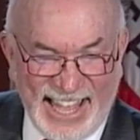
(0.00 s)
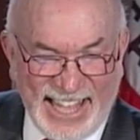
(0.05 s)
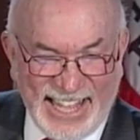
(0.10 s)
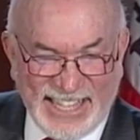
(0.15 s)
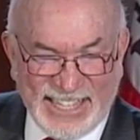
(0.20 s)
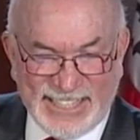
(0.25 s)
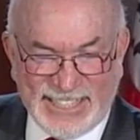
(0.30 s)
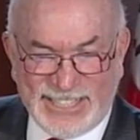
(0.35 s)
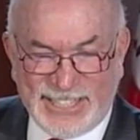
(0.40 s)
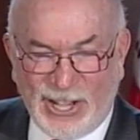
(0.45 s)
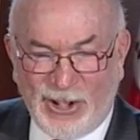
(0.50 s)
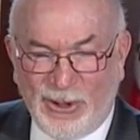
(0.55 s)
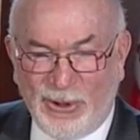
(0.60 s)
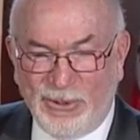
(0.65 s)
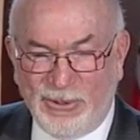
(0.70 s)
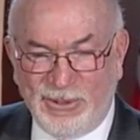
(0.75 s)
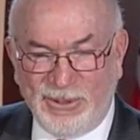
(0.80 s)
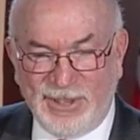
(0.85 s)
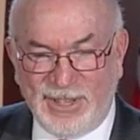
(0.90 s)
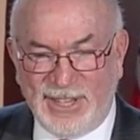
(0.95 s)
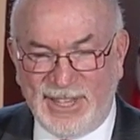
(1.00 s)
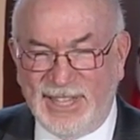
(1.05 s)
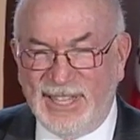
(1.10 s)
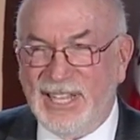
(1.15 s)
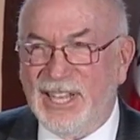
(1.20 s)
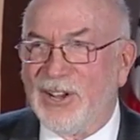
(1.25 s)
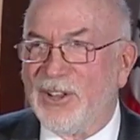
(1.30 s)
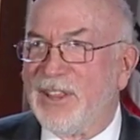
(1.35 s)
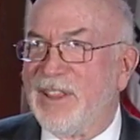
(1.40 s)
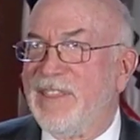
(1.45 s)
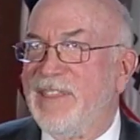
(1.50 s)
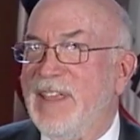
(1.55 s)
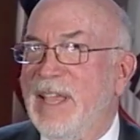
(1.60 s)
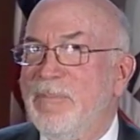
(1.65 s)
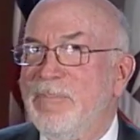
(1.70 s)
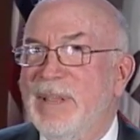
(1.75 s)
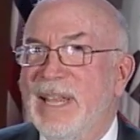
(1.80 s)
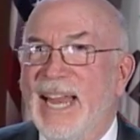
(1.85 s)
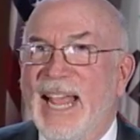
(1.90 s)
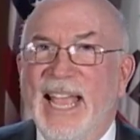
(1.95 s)
So, you know, the
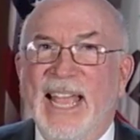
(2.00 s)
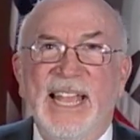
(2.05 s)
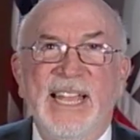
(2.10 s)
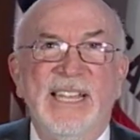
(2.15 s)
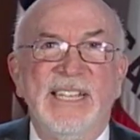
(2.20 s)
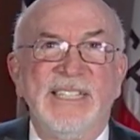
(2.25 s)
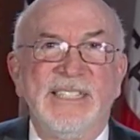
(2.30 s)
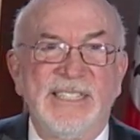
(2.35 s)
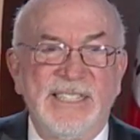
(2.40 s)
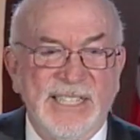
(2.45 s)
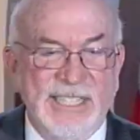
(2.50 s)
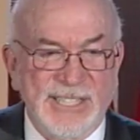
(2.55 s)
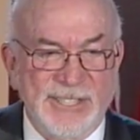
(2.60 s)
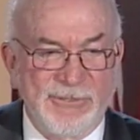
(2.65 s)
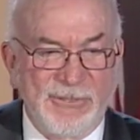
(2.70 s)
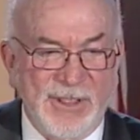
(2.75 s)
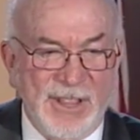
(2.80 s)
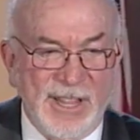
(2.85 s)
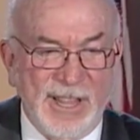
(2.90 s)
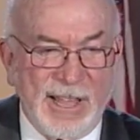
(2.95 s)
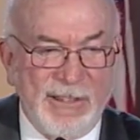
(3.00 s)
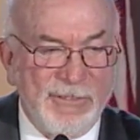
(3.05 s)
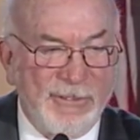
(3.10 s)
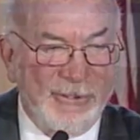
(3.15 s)
theme today is for the love of